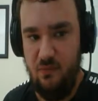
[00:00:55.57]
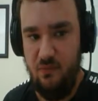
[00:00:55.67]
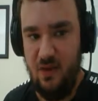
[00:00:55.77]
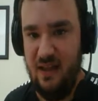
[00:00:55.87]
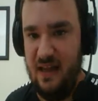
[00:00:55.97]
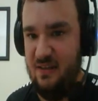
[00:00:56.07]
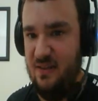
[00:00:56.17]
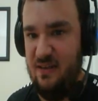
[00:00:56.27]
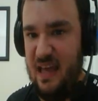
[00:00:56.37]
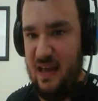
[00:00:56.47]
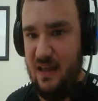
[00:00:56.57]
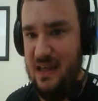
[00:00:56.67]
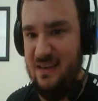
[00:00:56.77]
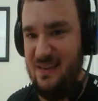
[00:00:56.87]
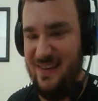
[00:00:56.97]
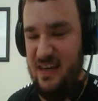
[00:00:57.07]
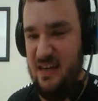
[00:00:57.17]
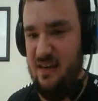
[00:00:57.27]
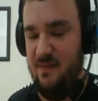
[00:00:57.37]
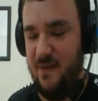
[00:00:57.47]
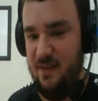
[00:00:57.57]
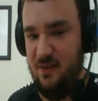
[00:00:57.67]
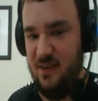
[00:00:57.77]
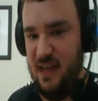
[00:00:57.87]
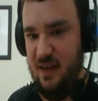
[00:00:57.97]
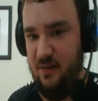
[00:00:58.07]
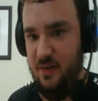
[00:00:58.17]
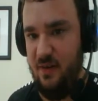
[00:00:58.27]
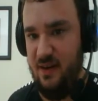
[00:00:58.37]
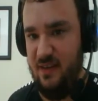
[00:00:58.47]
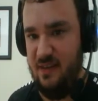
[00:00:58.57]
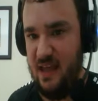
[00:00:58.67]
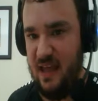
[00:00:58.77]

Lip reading: realizes, yeah, he doesn't need his father's hand on his